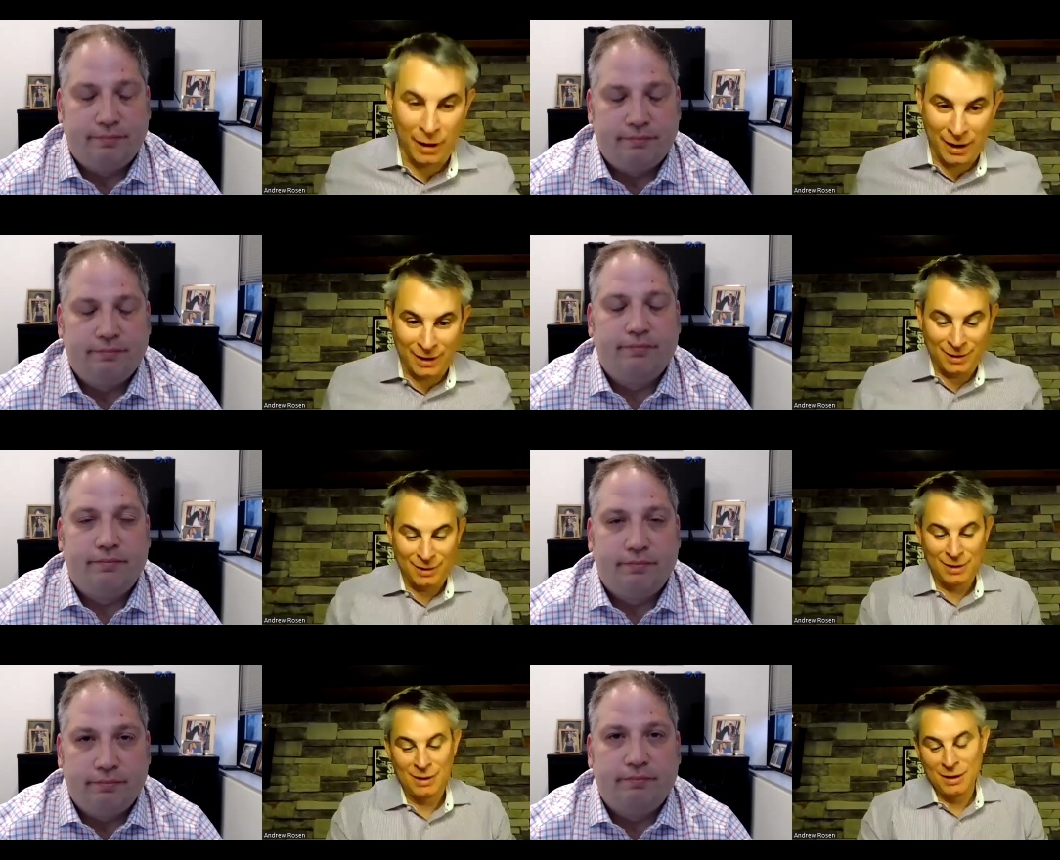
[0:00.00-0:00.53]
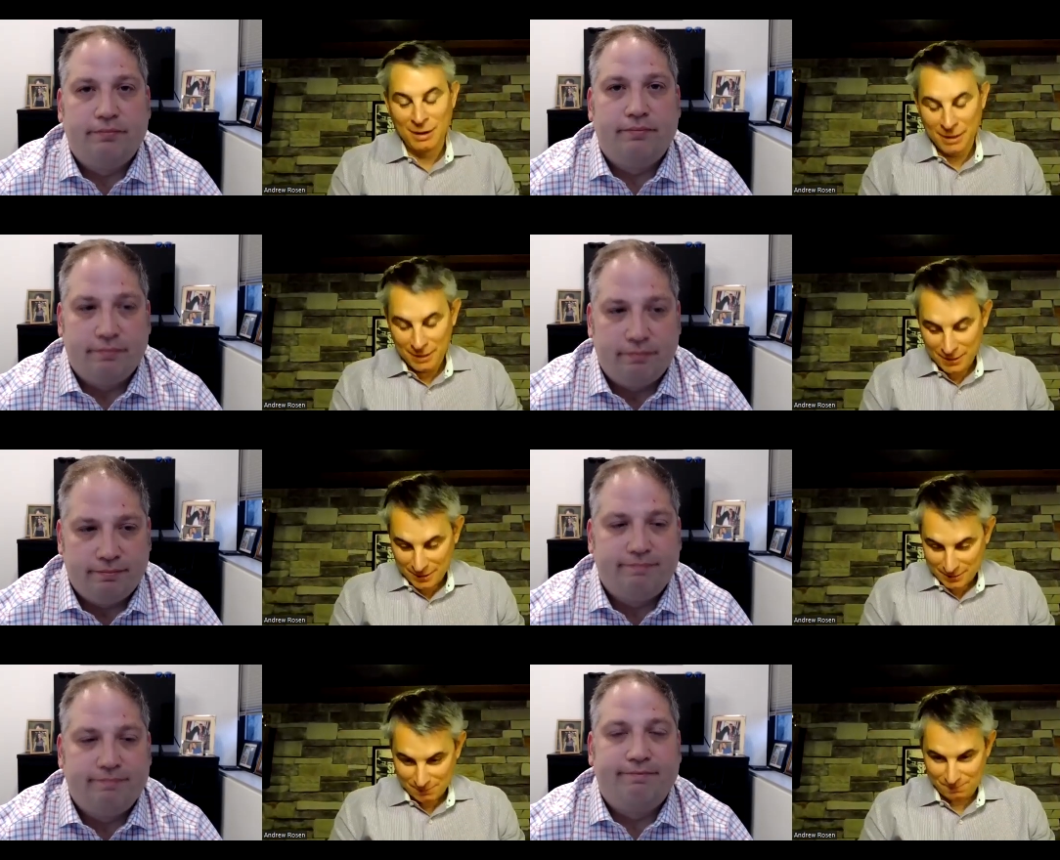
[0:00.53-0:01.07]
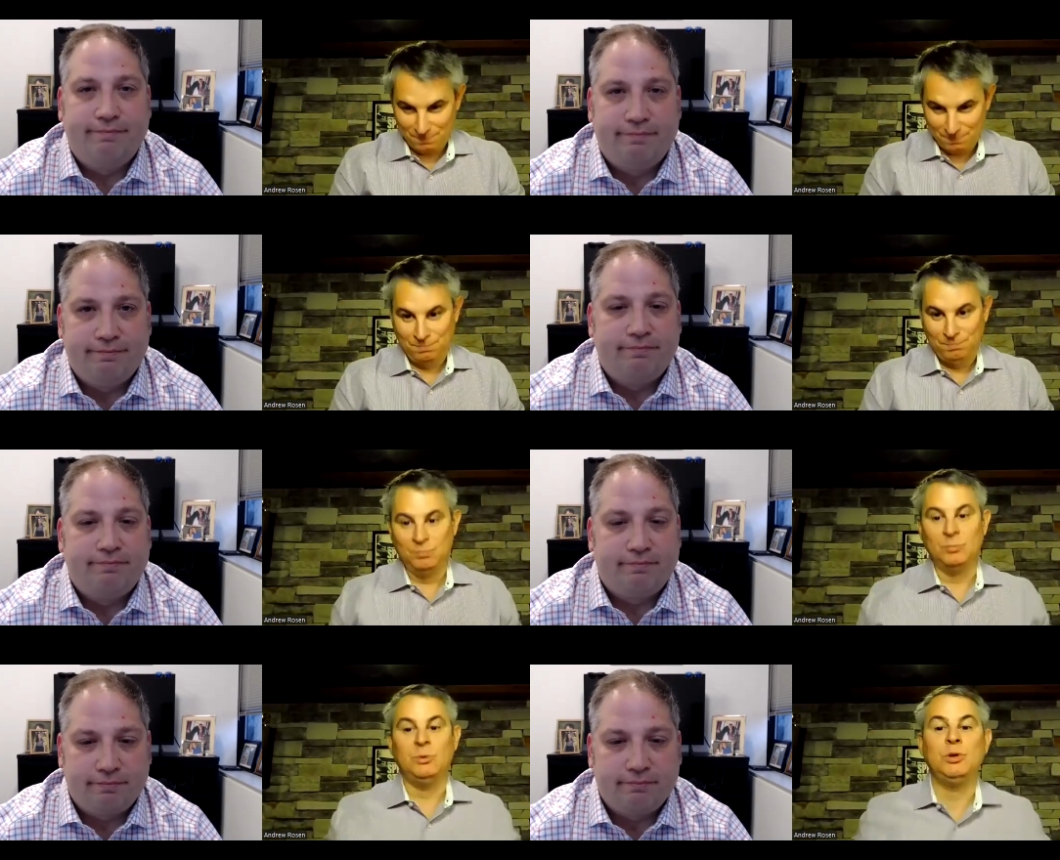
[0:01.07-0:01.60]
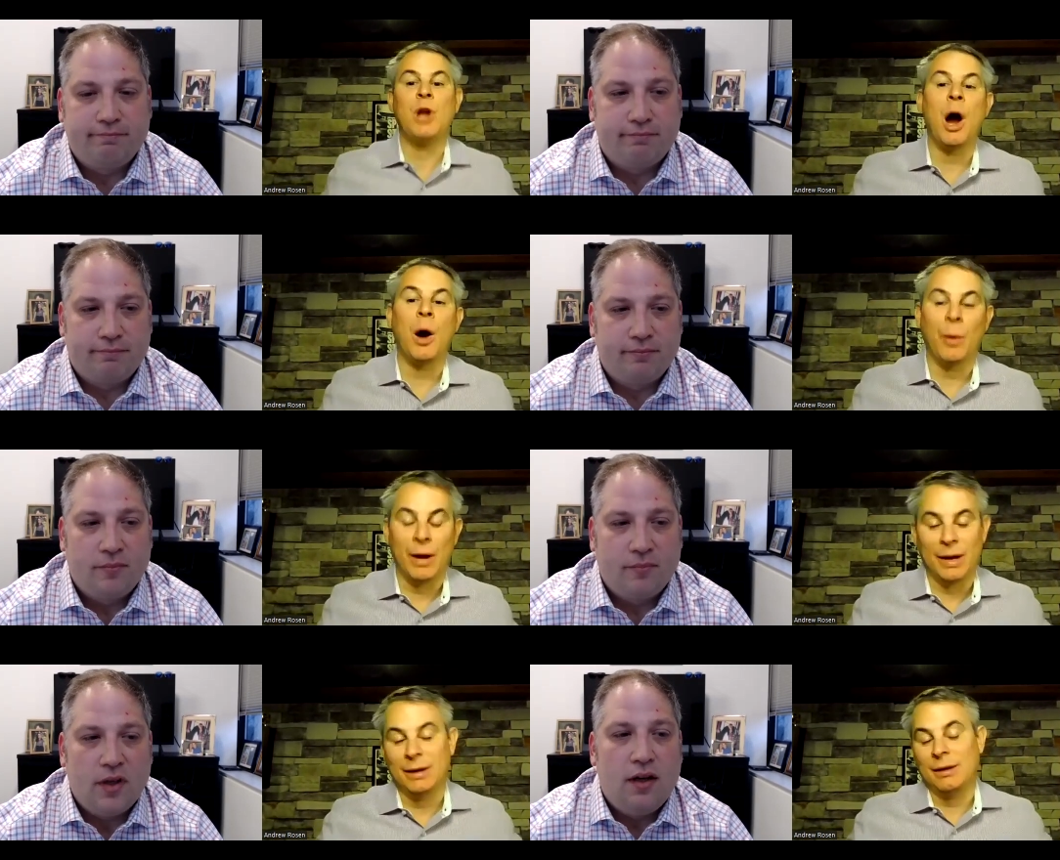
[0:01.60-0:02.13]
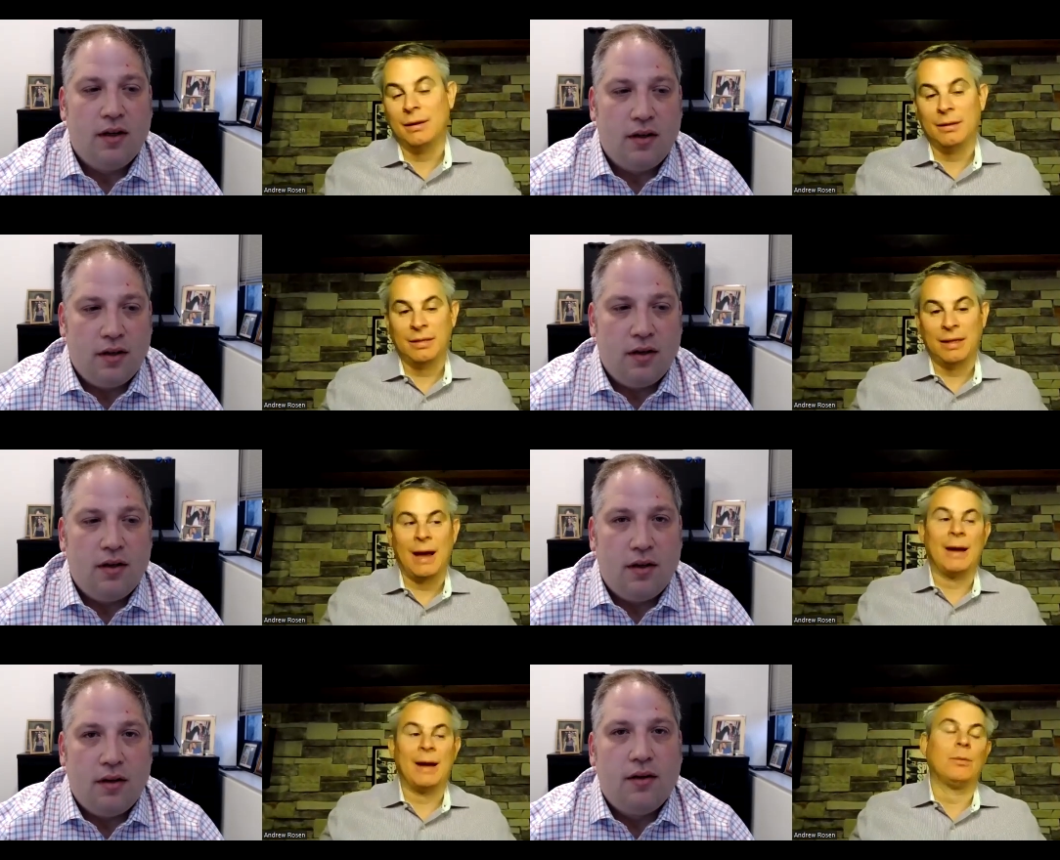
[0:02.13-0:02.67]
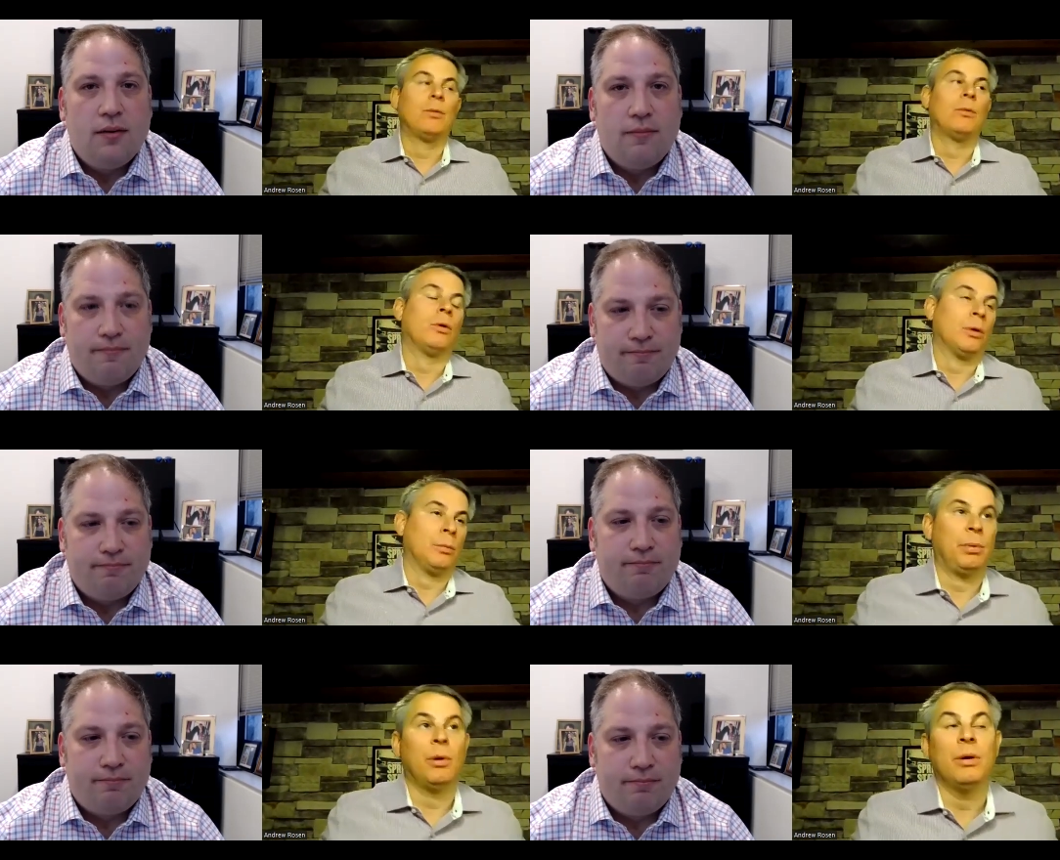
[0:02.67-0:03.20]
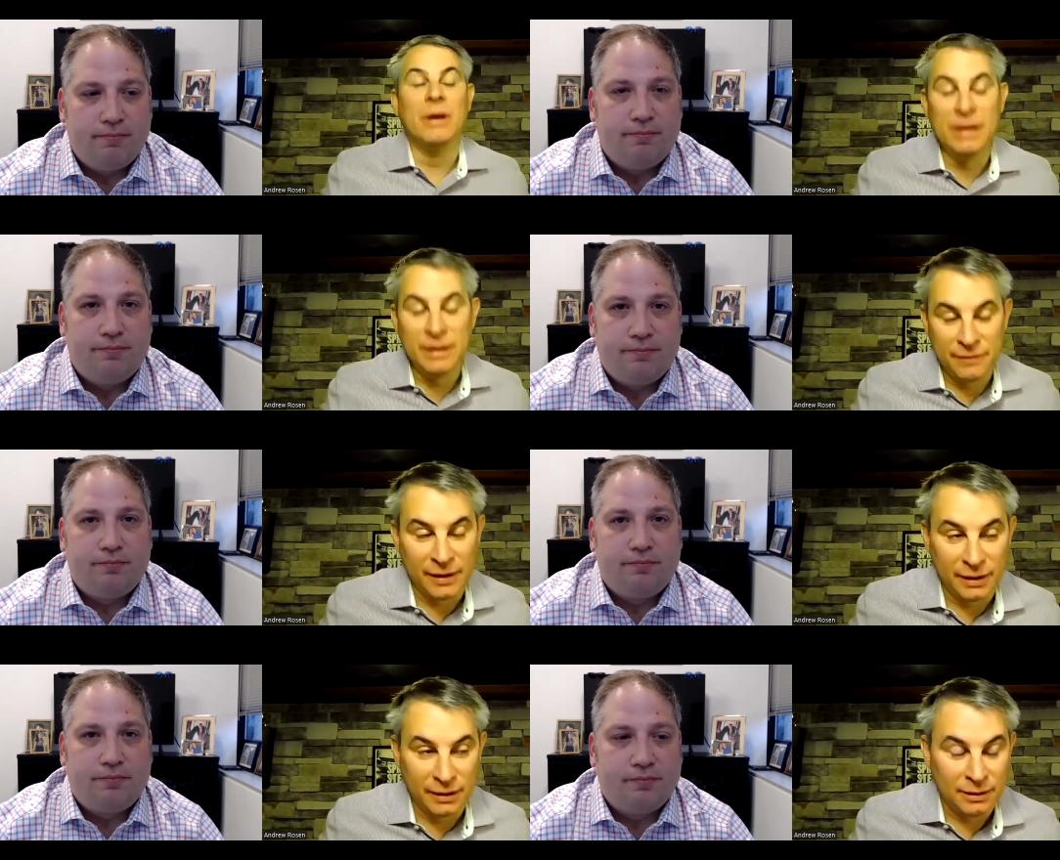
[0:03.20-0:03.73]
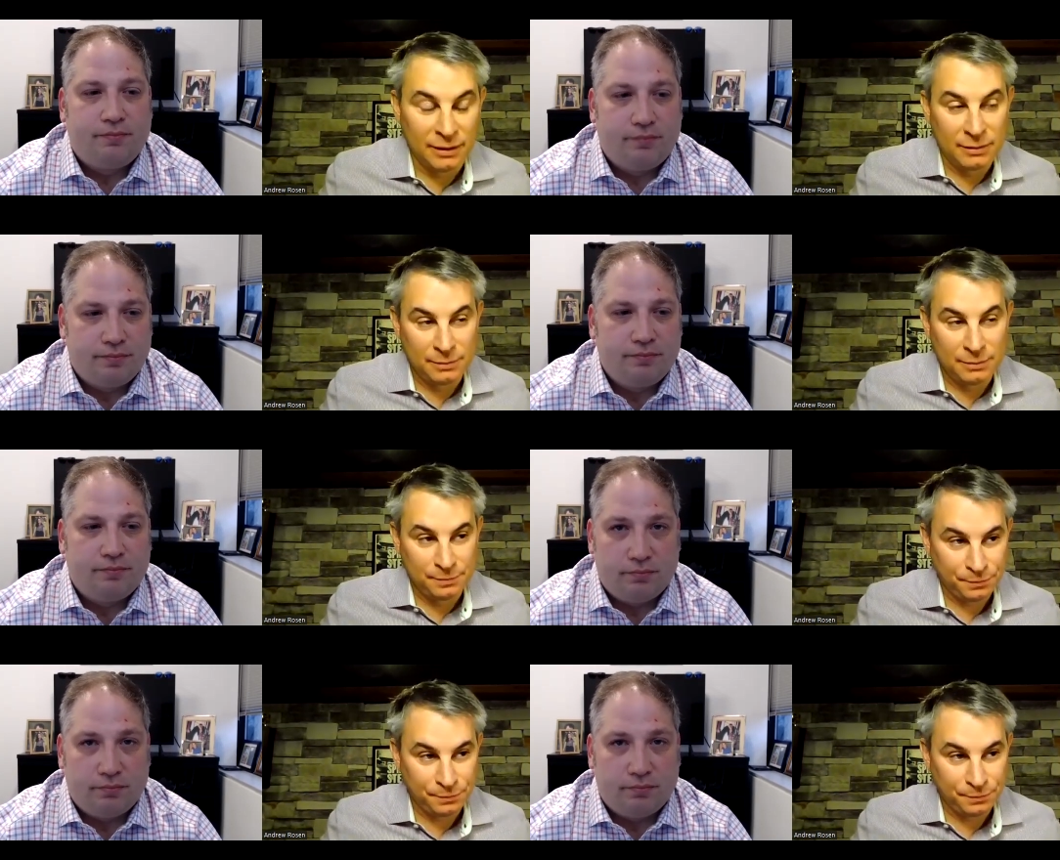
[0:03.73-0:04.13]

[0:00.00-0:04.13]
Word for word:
Speaker 1: rate, knowing that, or believing